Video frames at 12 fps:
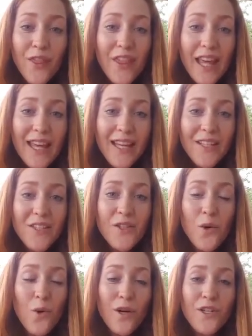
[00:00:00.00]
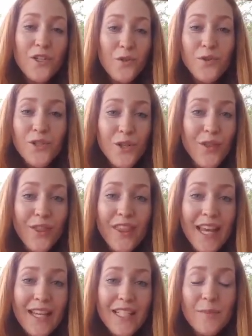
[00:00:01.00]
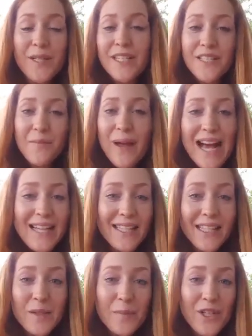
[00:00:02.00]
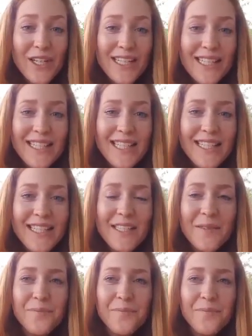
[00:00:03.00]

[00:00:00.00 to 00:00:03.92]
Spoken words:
things or do certain things because of past experiences.